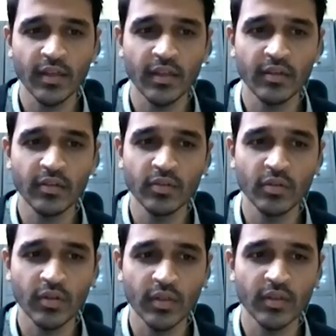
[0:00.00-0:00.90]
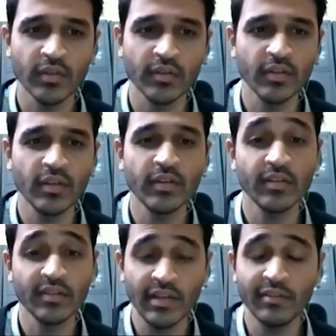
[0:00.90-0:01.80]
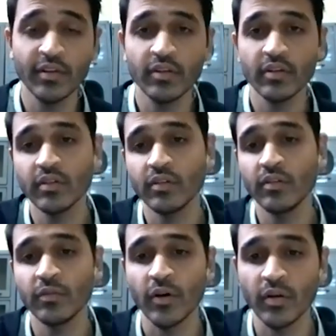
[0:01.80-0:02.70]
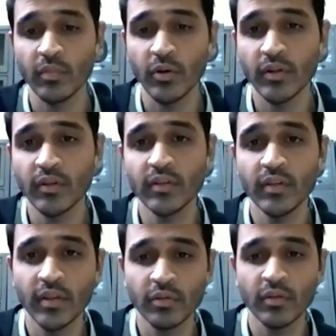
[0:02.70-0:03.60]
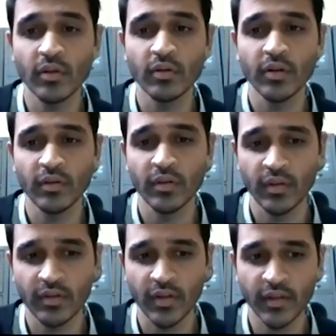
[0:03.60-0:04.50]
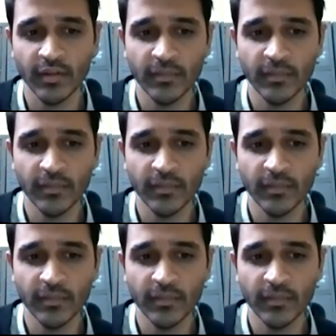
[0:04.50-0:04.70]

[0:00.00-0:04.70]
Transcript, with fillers: and so on, result in self-insertion of the foreign bodies into the lower urinary tract.